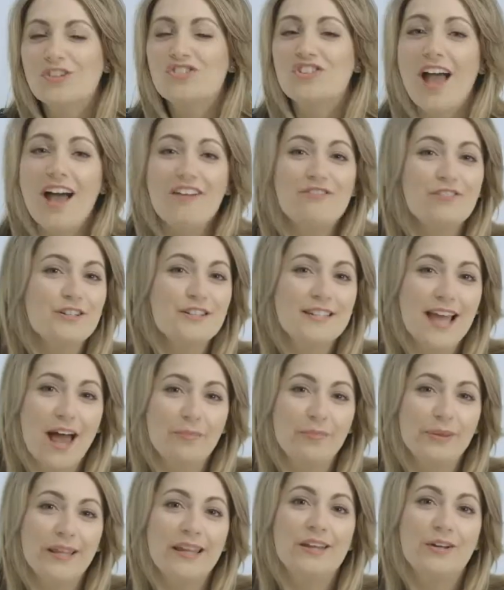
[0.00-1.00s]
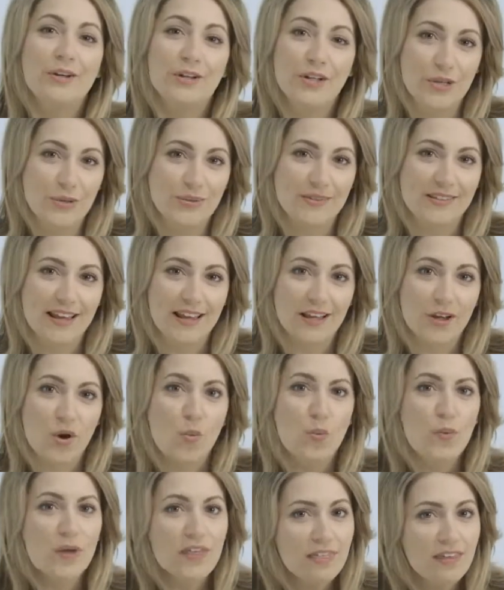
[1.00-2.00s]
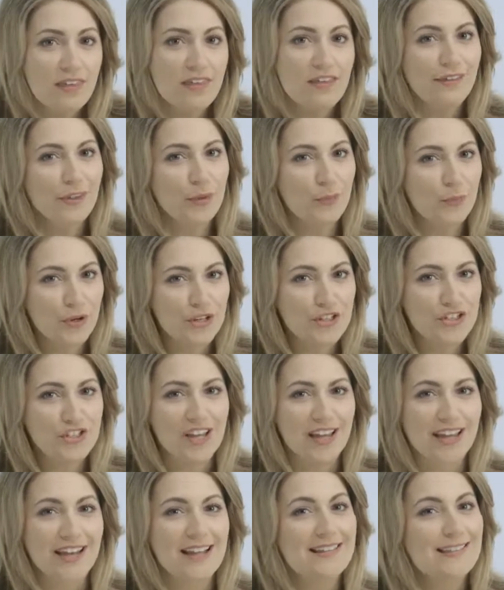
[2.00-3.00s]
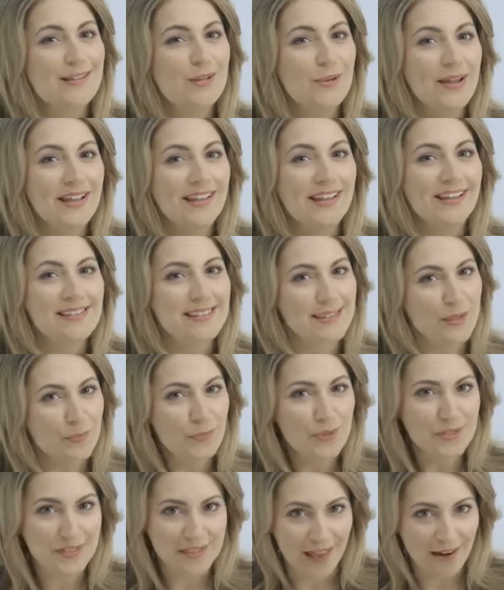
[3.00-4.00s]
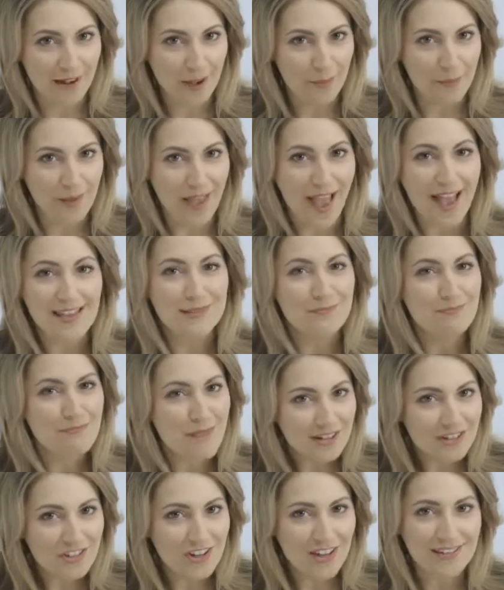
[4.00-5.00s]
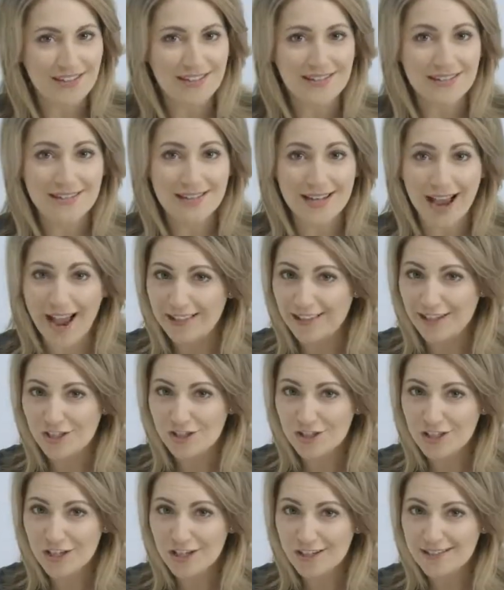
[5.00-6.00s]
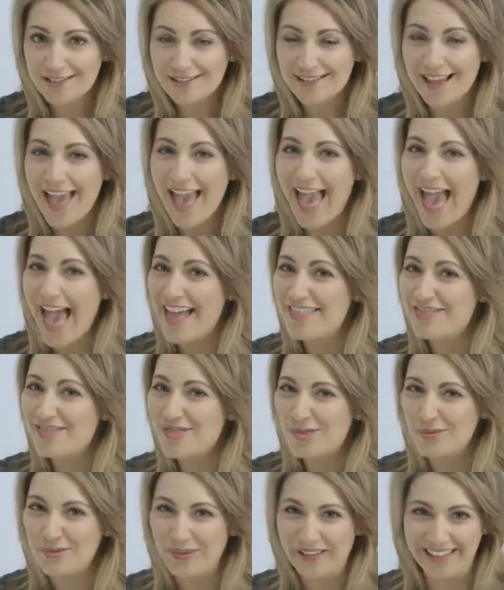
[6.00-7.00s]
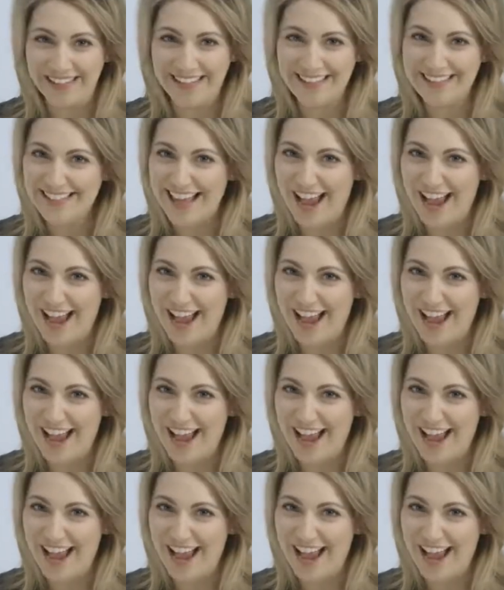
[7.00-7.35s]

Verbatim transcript: Whichever SoundPlate you're using, we think you'll appreciate its quick, simple setup as much as its stylish looks and thrilling